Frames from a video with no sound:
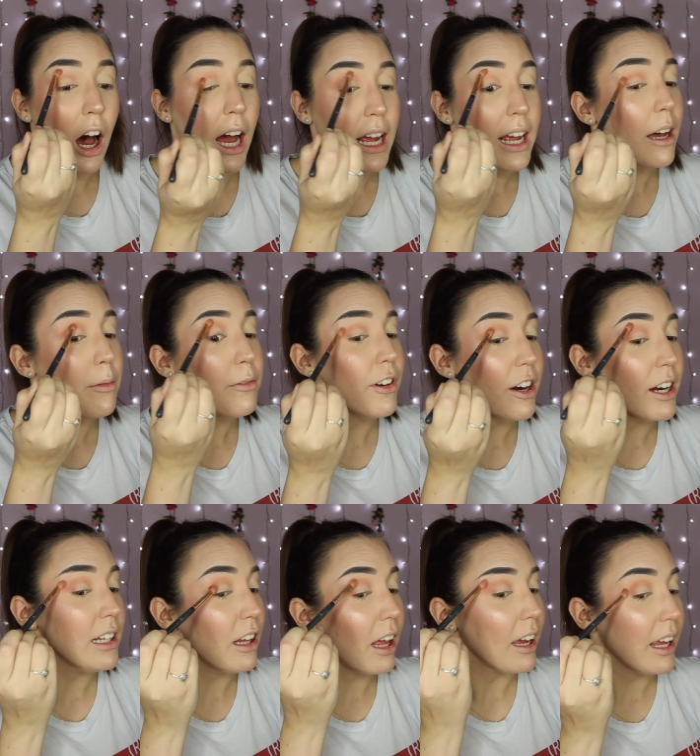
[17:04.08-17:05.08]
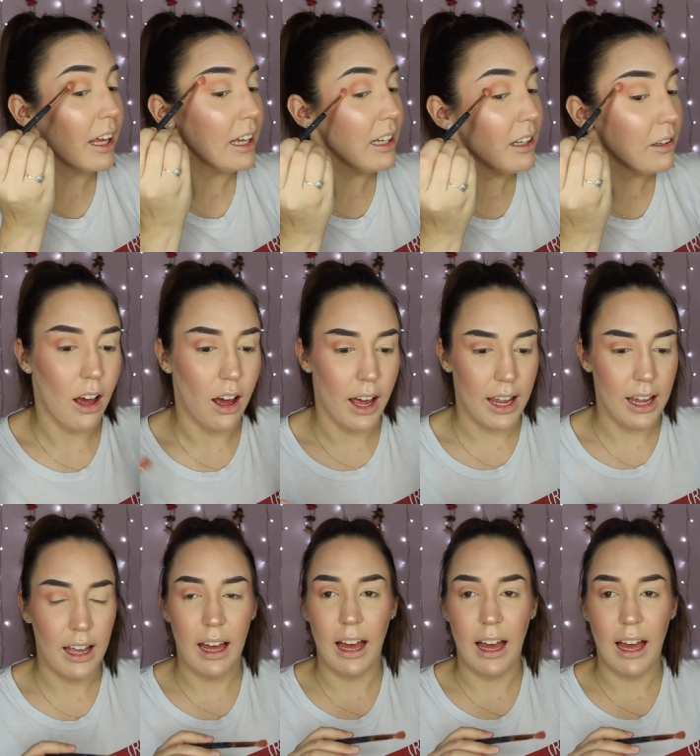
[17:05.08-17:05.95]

I am very lucky. I